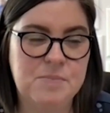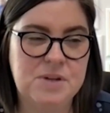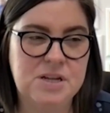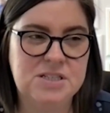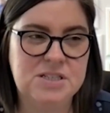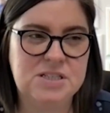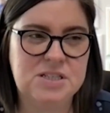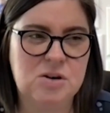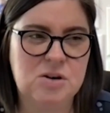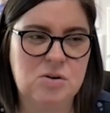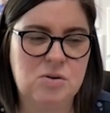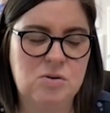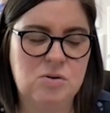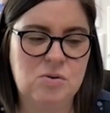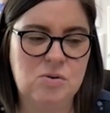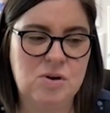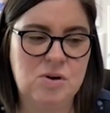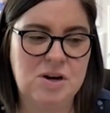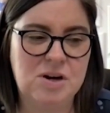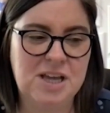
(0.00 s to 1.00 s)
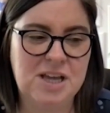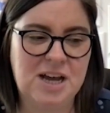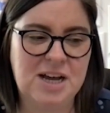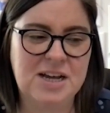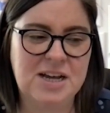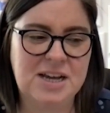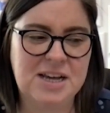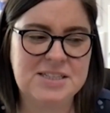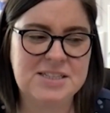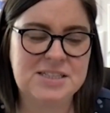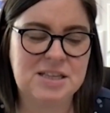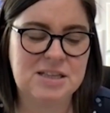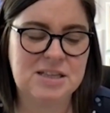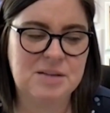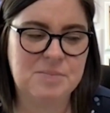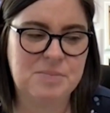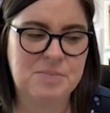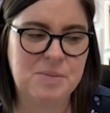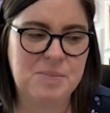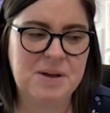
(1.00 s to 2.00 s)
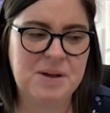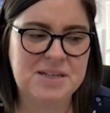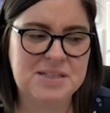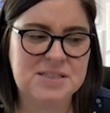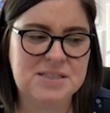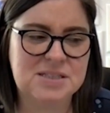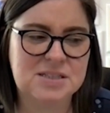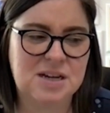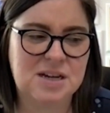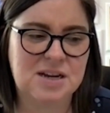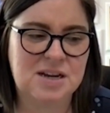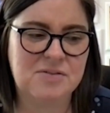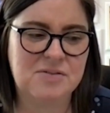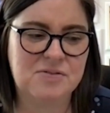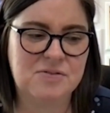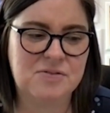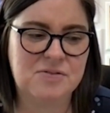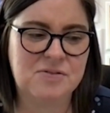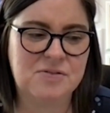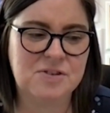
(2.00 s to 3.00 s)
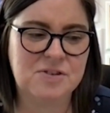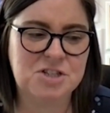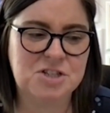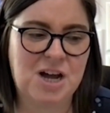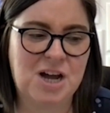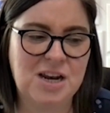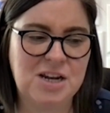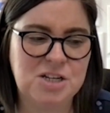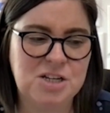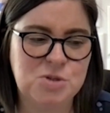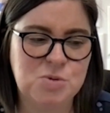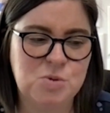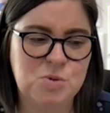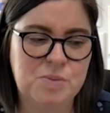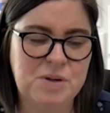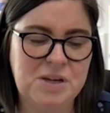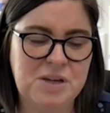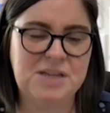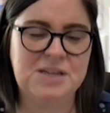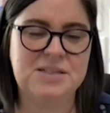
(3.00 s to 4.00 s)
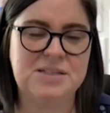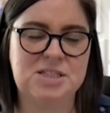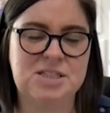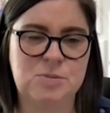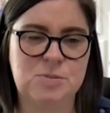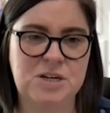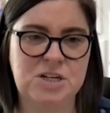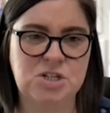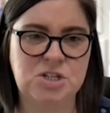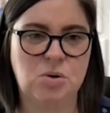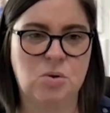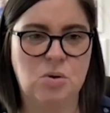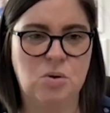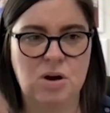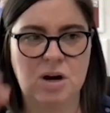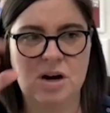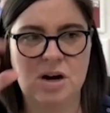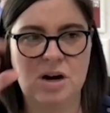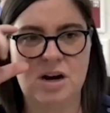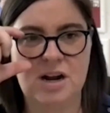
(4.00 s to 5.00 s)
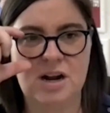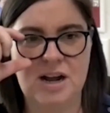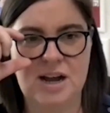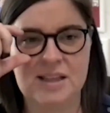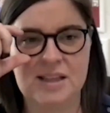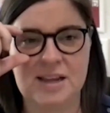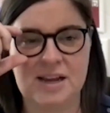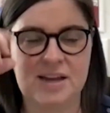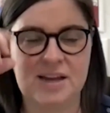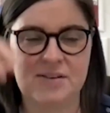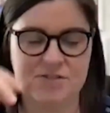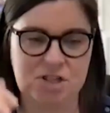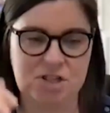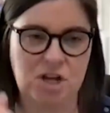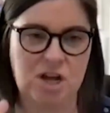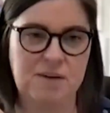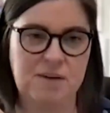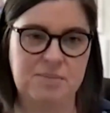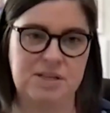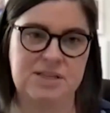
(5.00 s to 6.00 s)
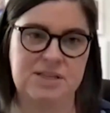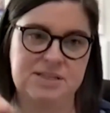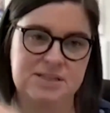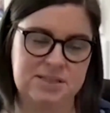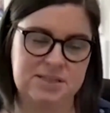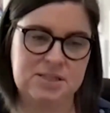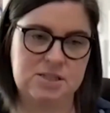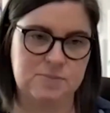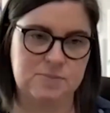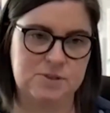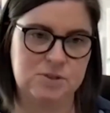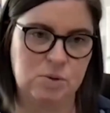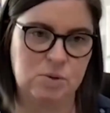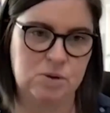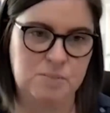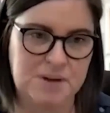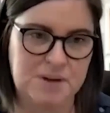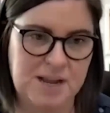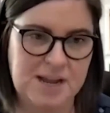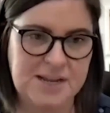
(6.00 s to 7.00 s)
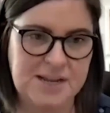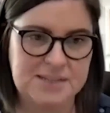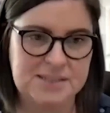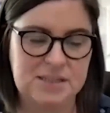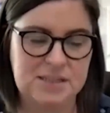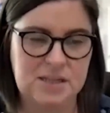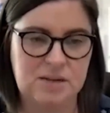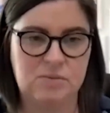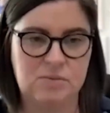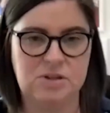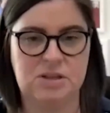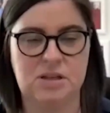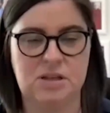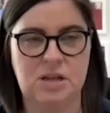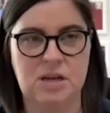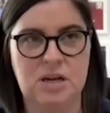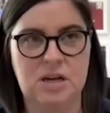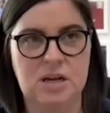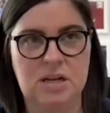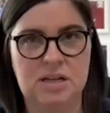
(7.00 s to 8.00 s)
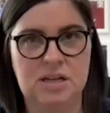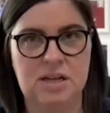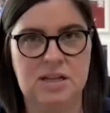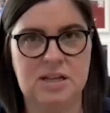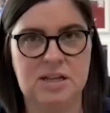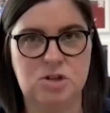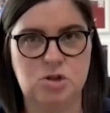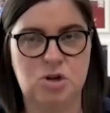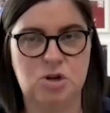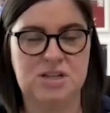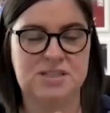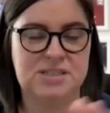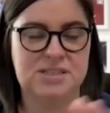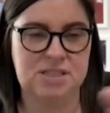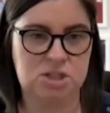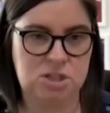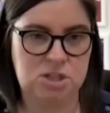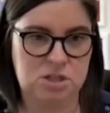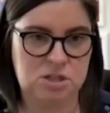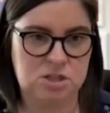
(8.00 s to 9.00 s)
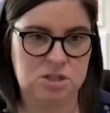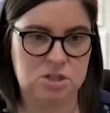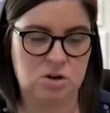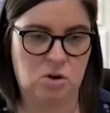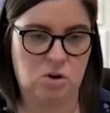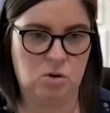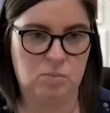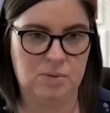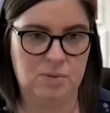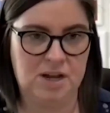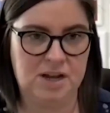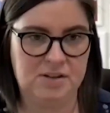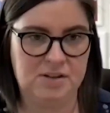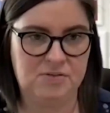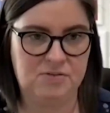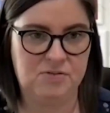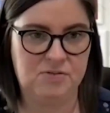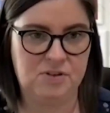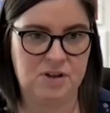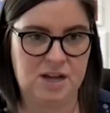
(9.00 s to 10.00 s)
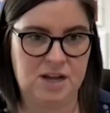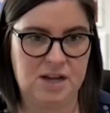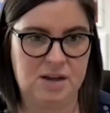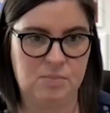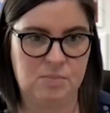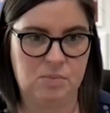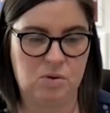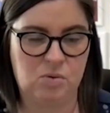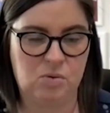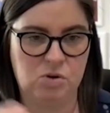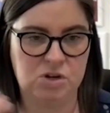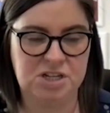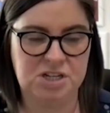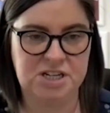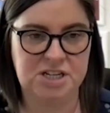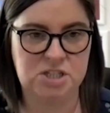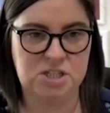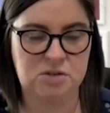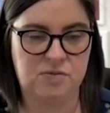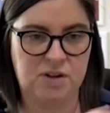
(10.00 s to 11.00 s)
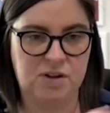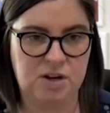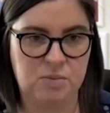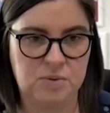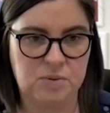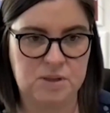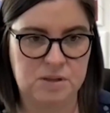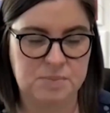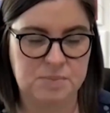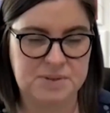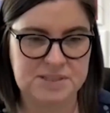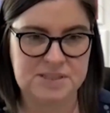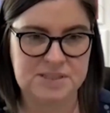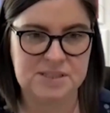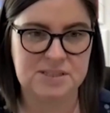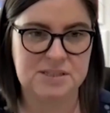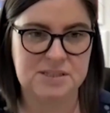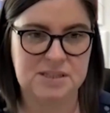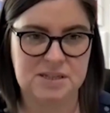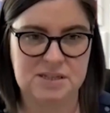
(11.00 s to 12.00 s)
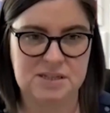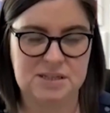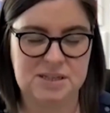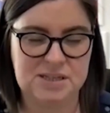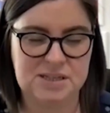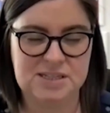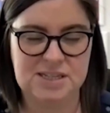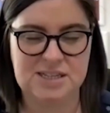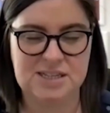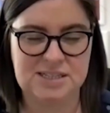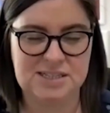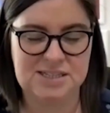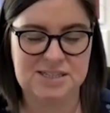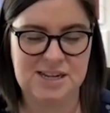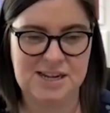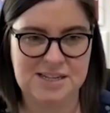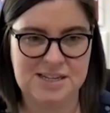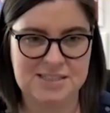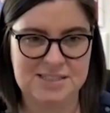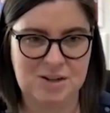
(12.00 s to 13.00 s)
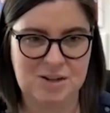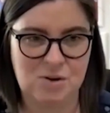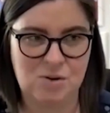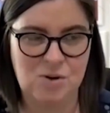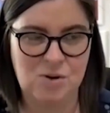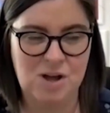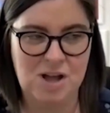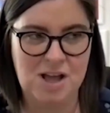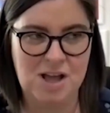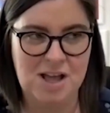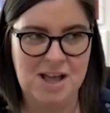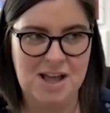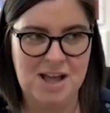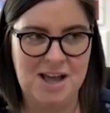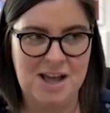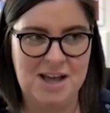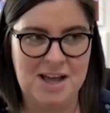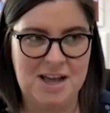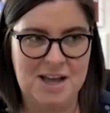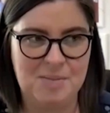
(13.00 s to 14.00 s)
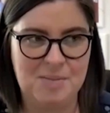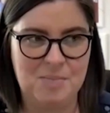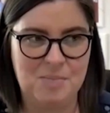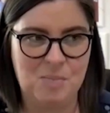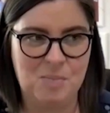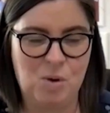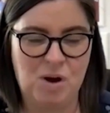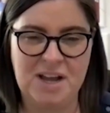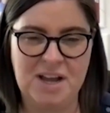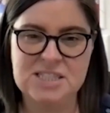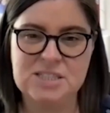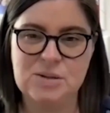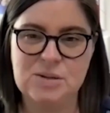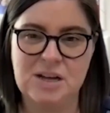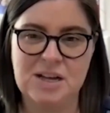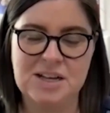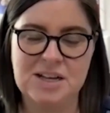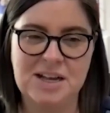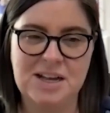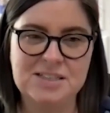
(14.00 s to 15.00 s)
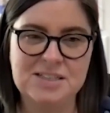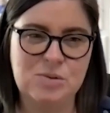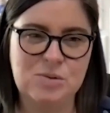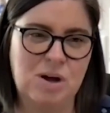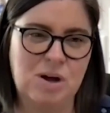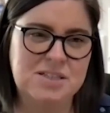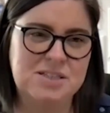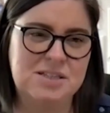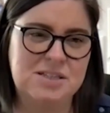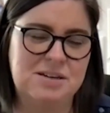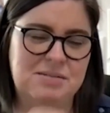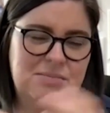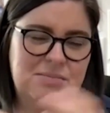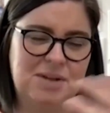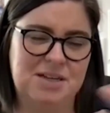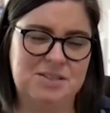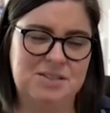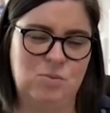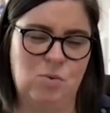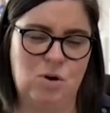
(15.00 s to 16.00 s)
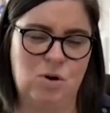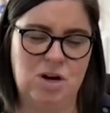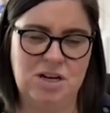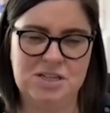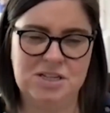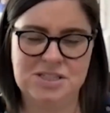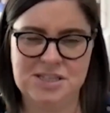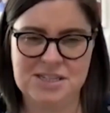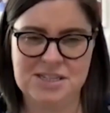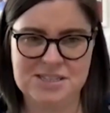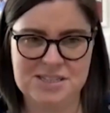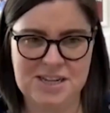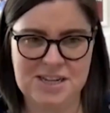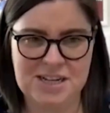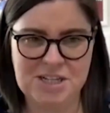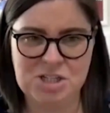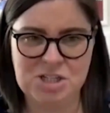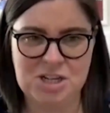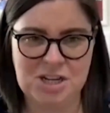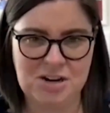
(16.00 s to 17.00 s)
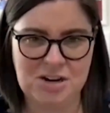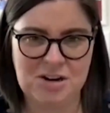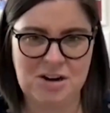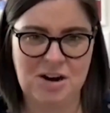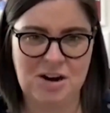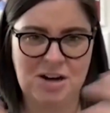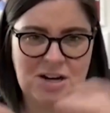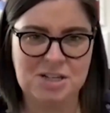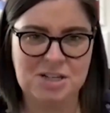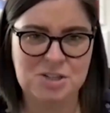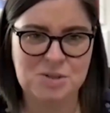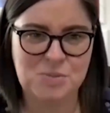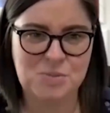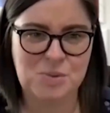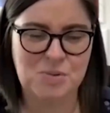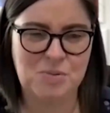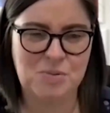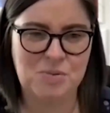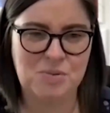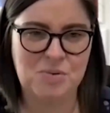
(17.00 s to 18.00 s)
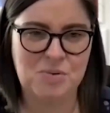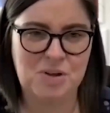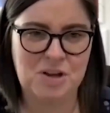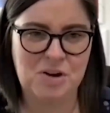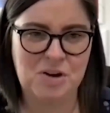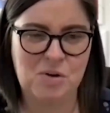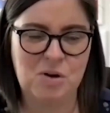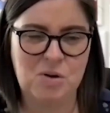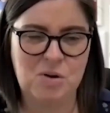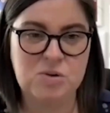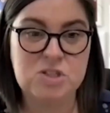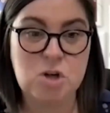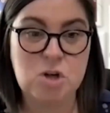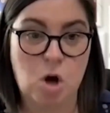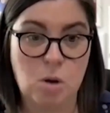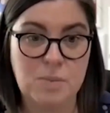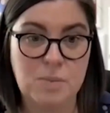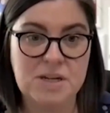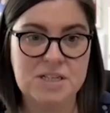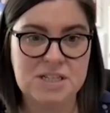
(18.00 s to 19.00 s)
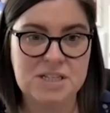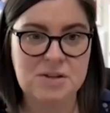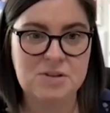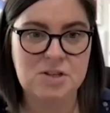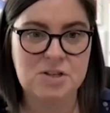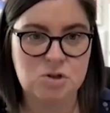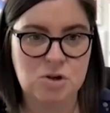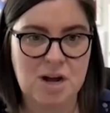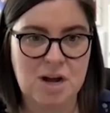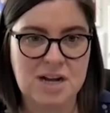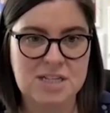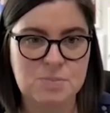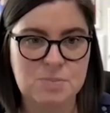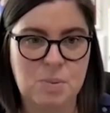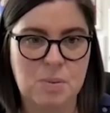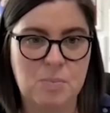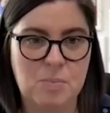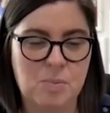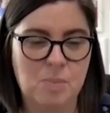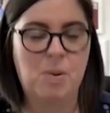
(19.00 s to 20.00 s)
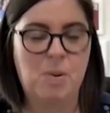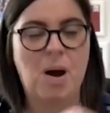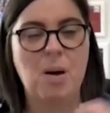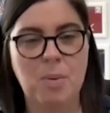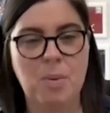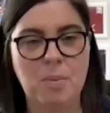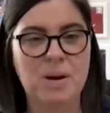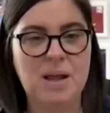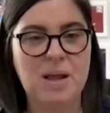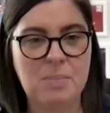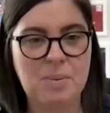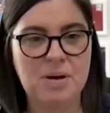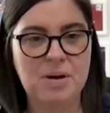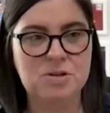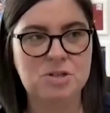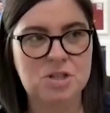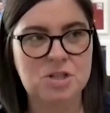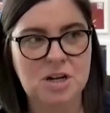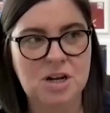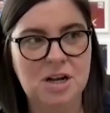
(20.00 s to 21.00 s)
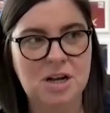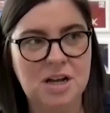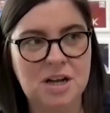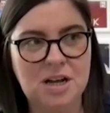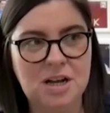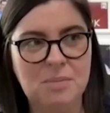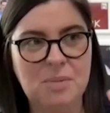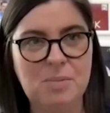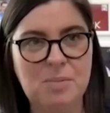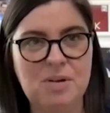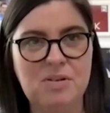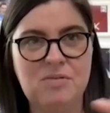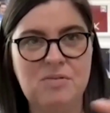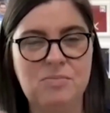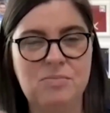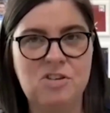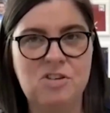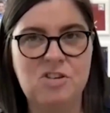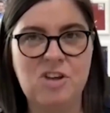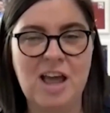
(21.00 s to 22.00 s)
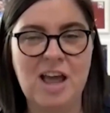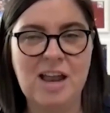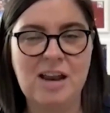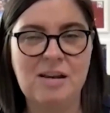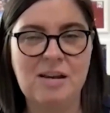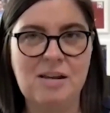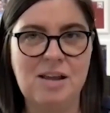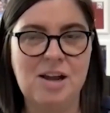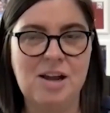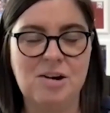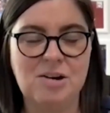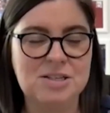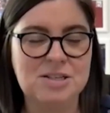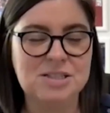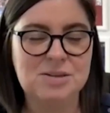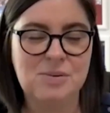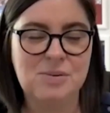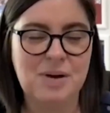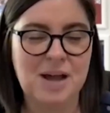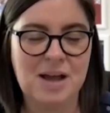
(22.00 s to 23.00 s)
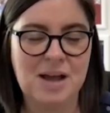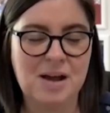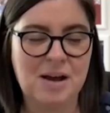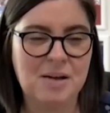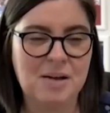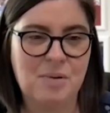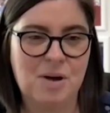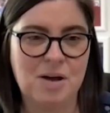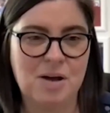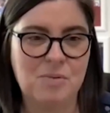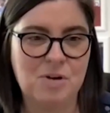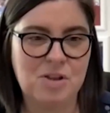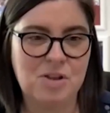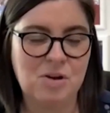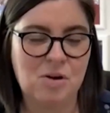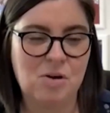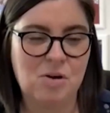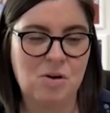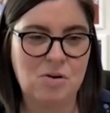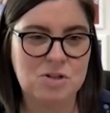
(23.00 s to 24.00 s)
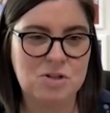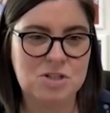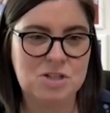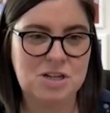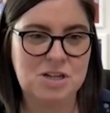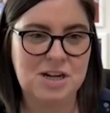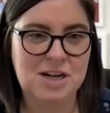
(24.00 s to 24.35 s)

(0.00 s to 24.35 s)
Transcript: So yeah, I guess the biggest kind of challenge would be is to make sure at that given time that the systems are in place and then the transition to home life wouldn't interfere with the business on the day to day. So I guess as a world and as a nation here in Ireland, it was coming down the tracks, but probably about maybe 10 years away, I would have thought.